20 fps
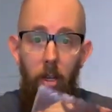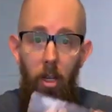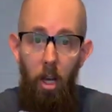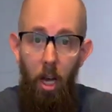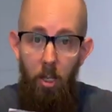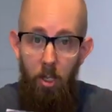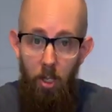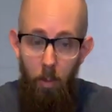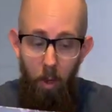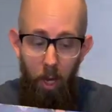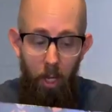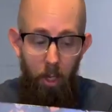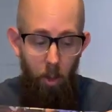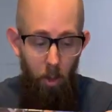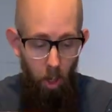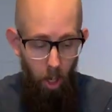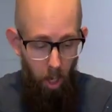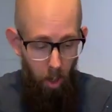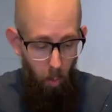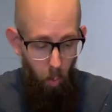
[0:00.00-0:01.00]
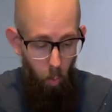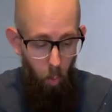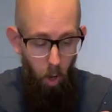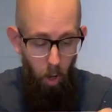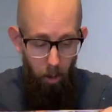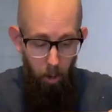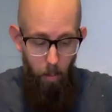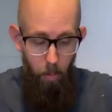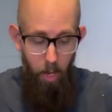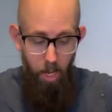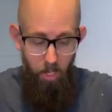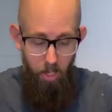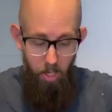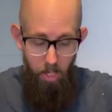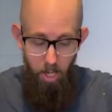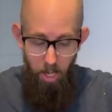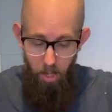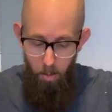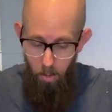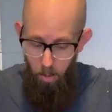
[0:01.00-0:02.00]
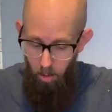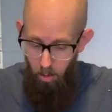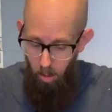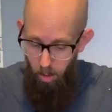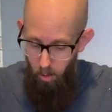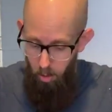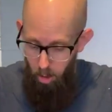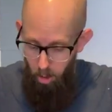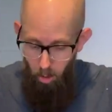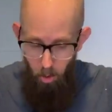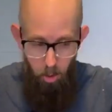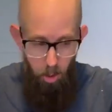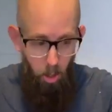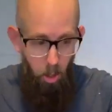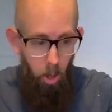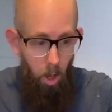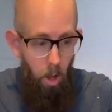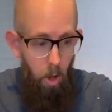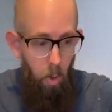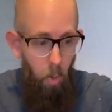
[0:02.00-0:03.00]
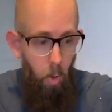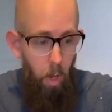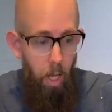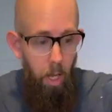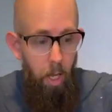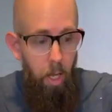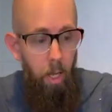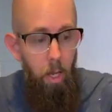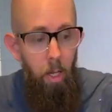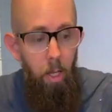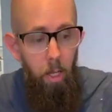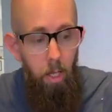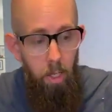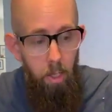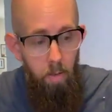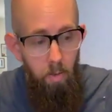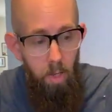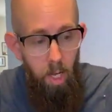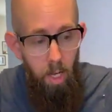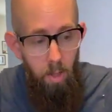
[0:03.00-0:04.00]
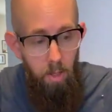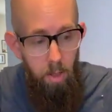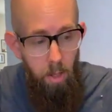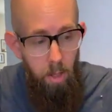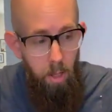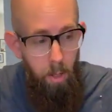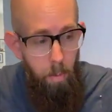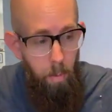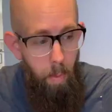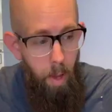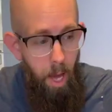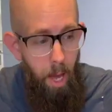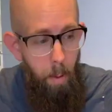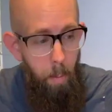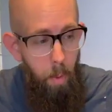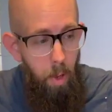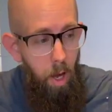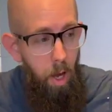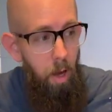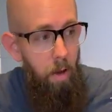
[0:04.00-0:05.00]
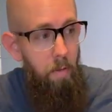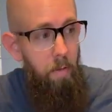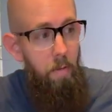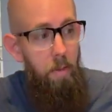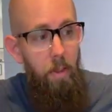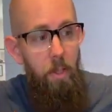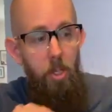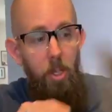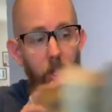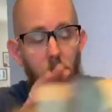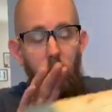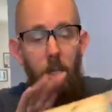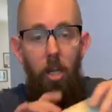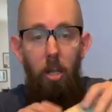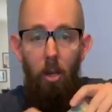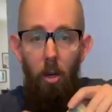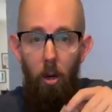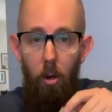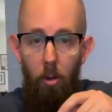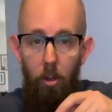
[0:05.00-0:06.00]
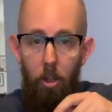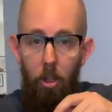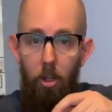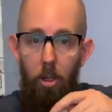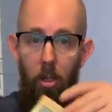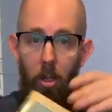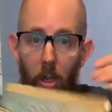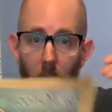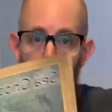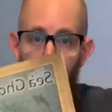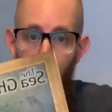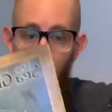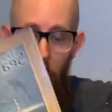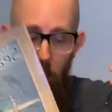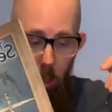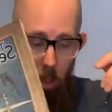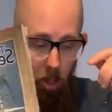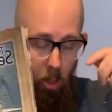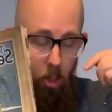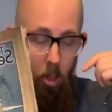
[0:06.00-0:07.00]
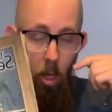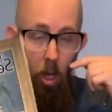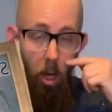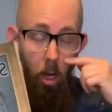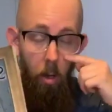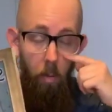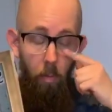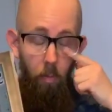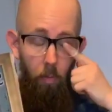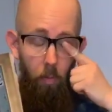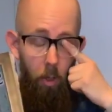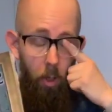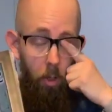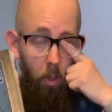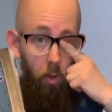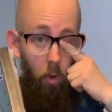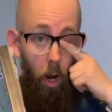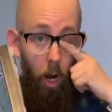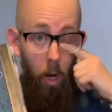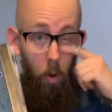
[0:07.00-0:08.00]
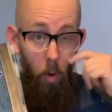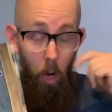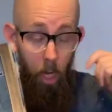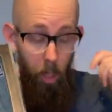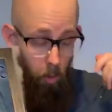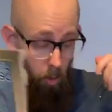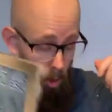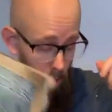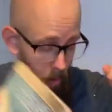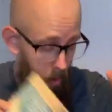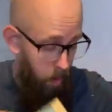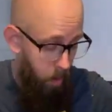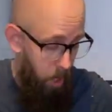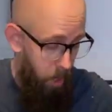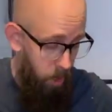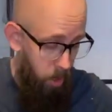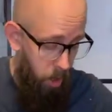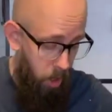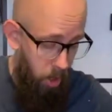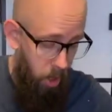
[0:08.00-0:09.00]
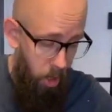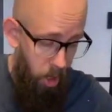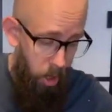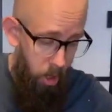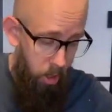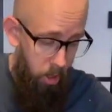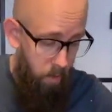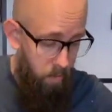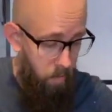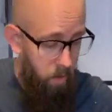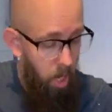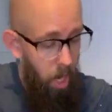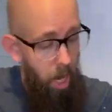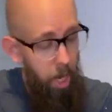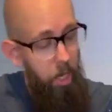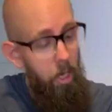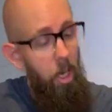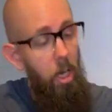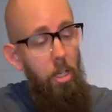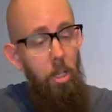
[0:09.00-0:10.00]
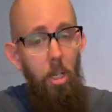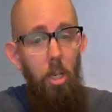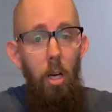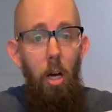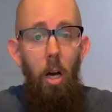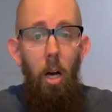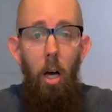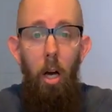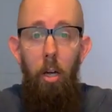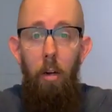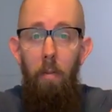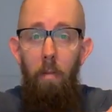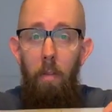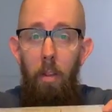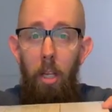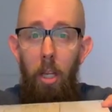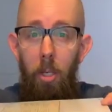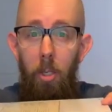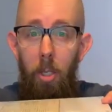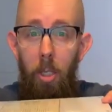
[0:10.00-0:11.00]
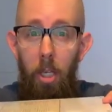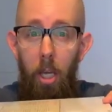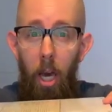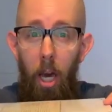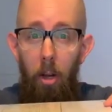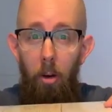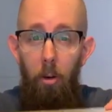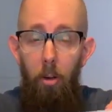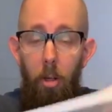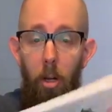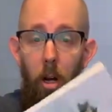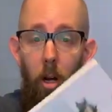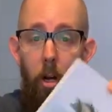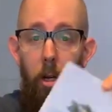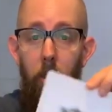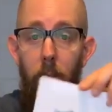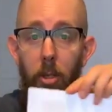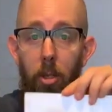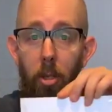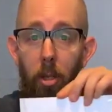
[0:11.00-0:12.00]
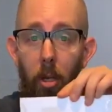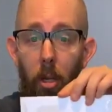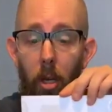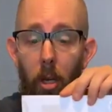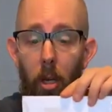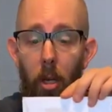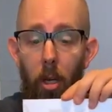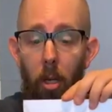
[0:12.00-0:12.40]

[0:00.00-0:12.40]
the customized water-based DM screen, which goes a long way. You've got the map of the Sea Ghost, which is dry erase, which is amazing. You've got a ton of these encounter cards.